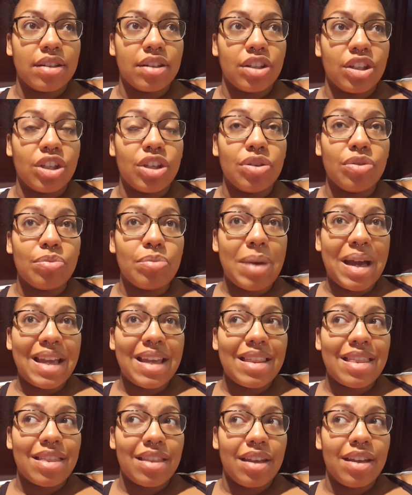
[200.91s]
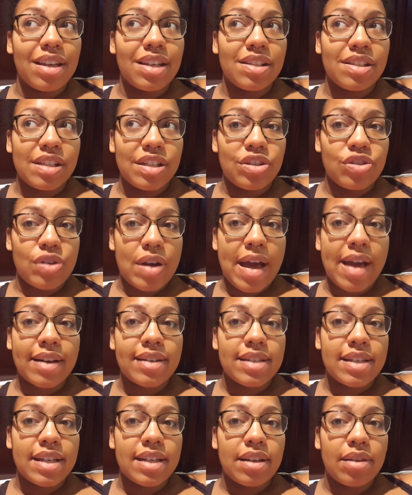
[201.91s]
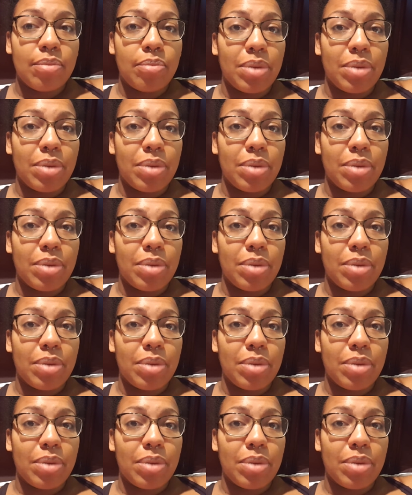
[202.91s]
you might think it's contracting,